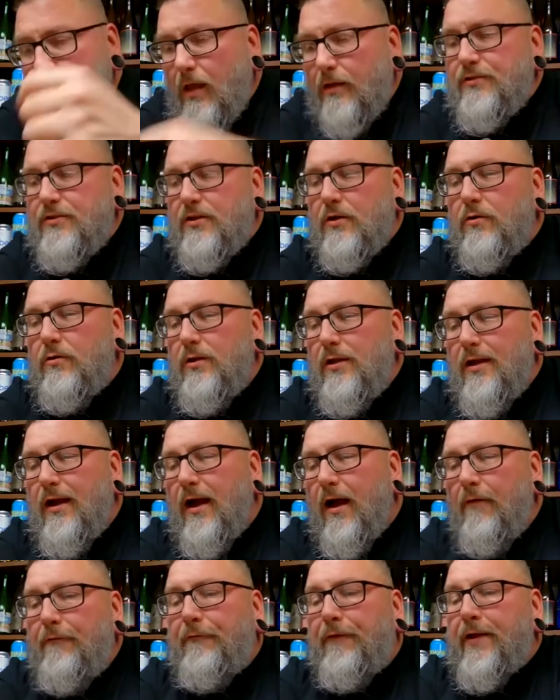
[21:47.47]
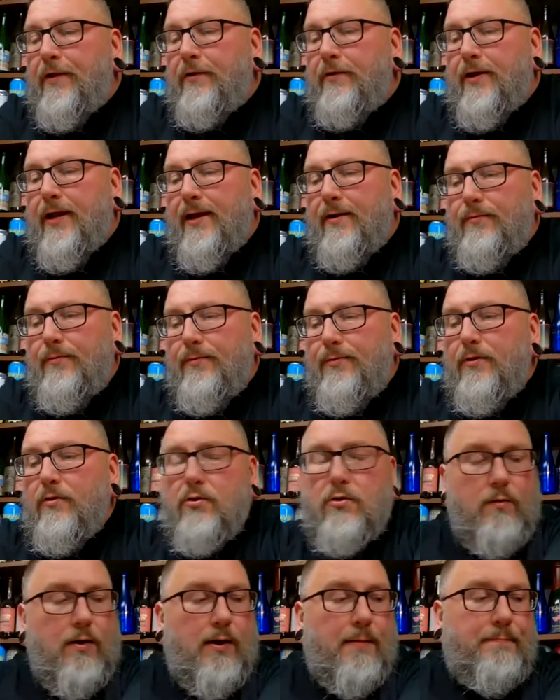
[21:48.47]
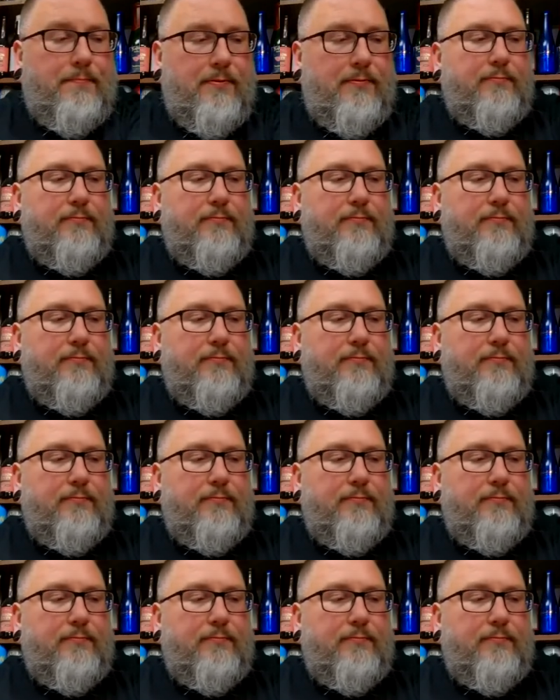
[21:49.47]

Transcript: So I'll figure it out. They'll go up.